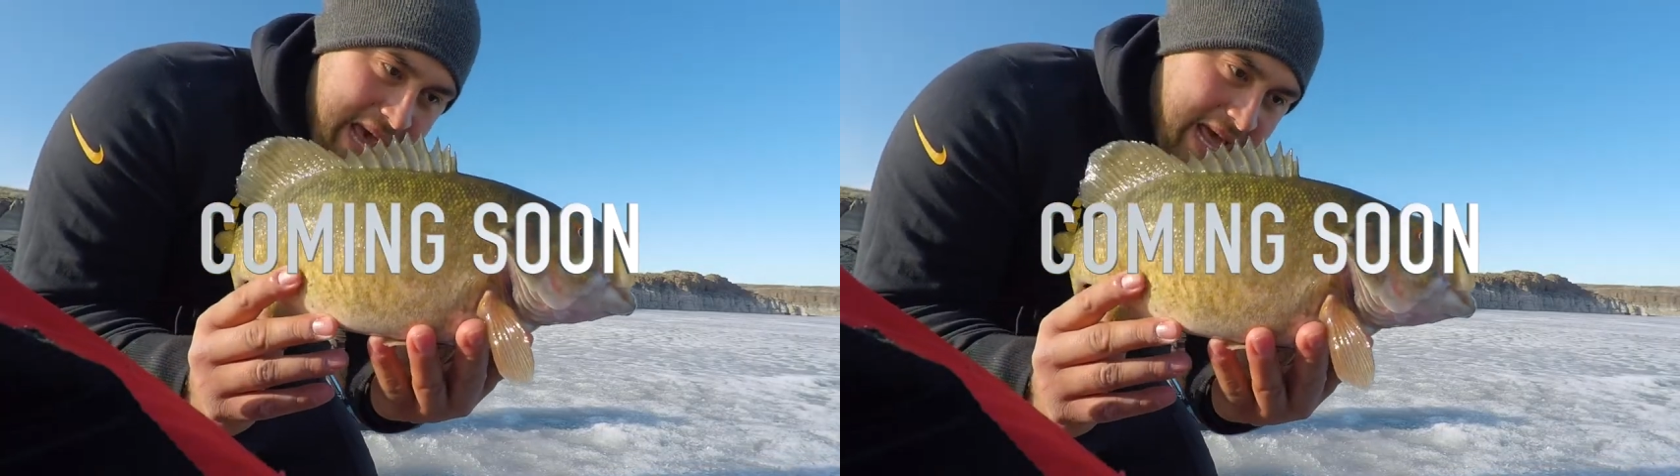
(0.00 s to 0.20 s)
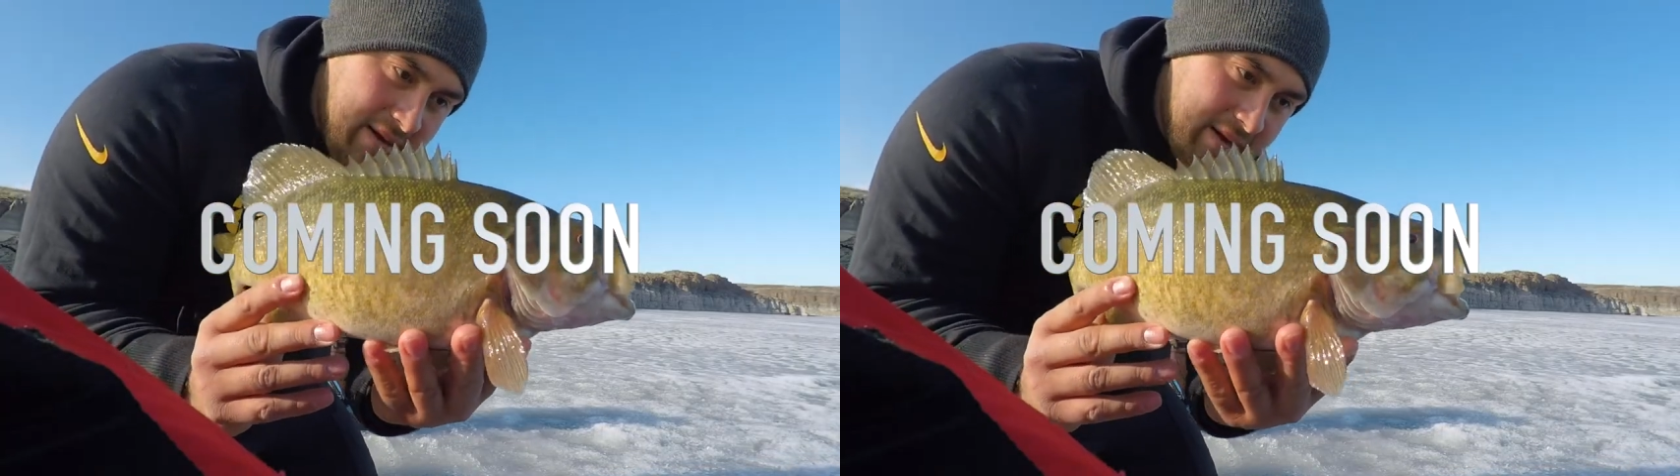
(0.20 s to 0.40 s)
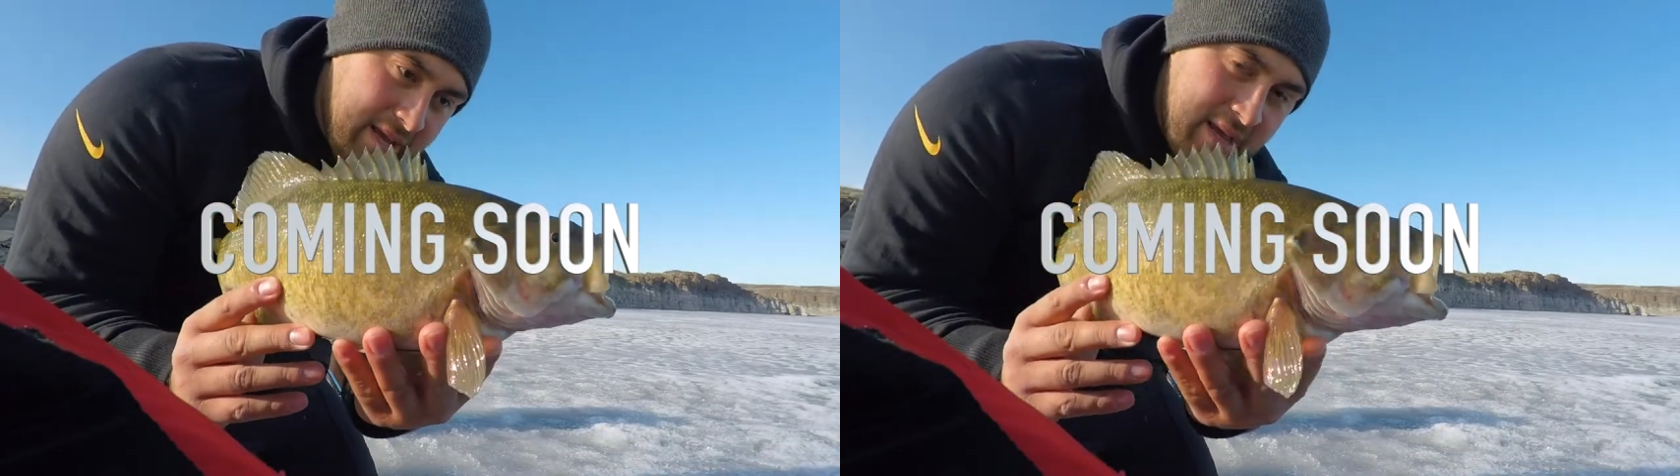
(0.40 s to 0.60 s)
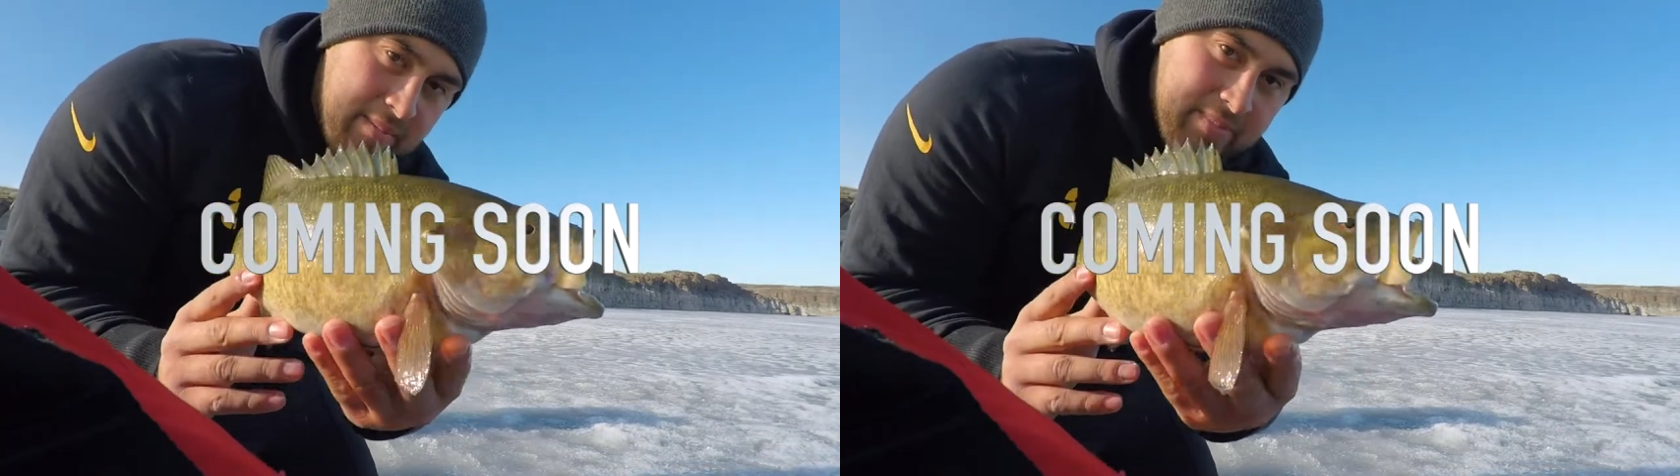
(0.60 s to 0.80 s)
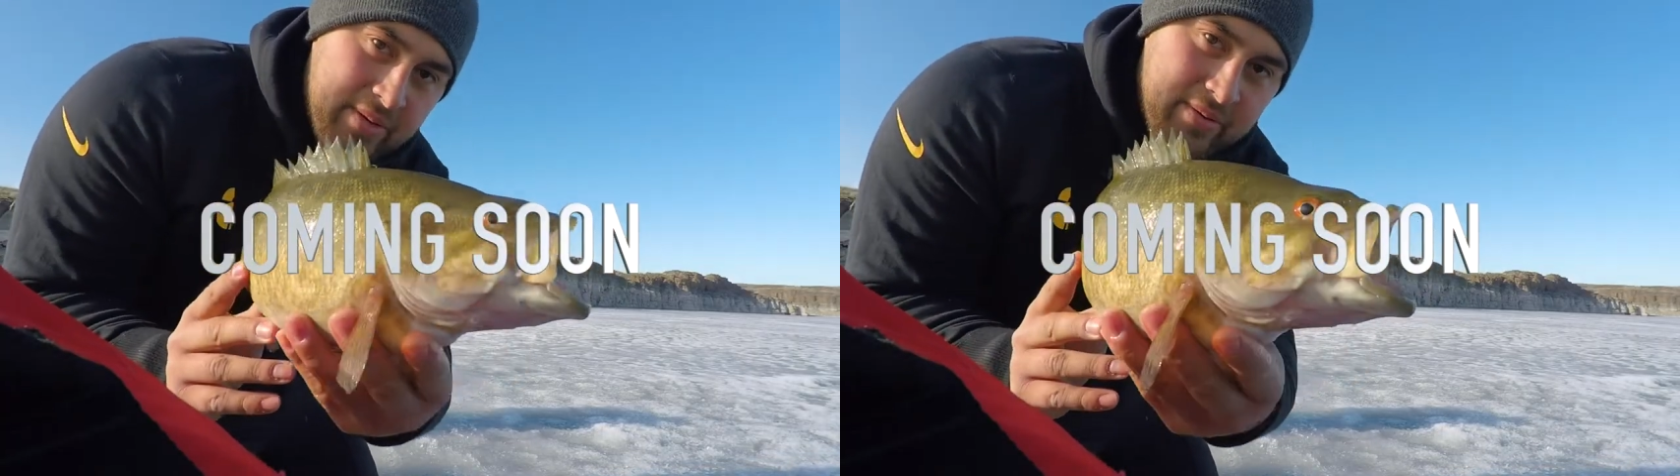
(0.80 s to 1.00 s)
and so I'm pretty
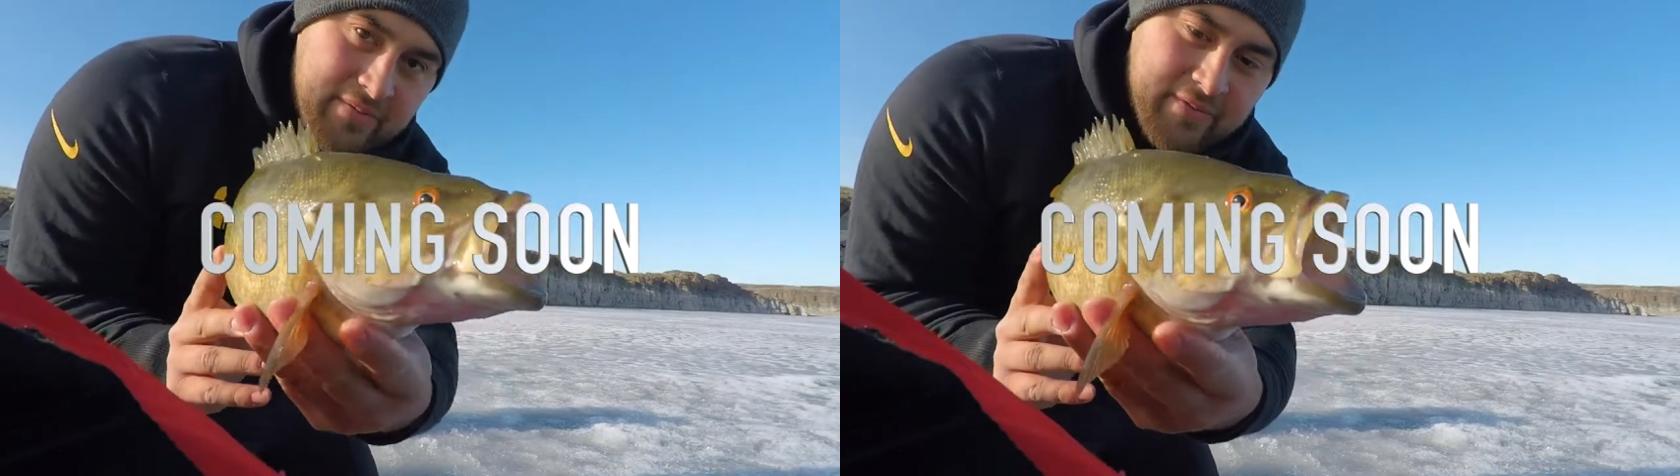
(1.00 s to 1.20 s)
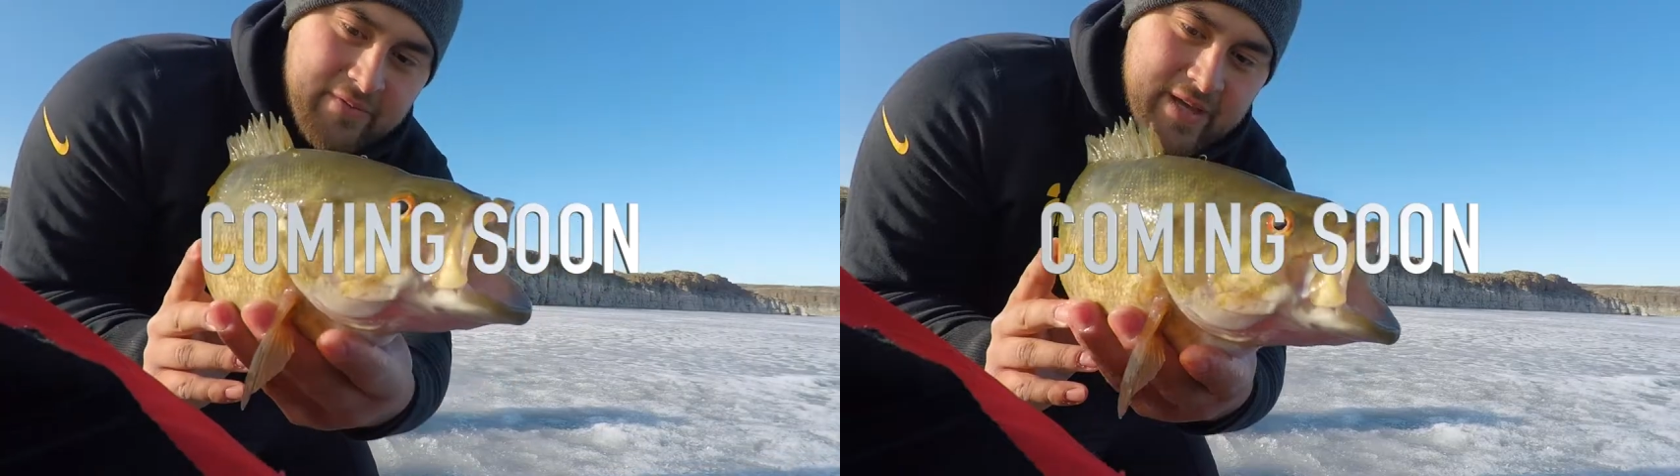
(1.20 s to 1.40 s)
bummed out.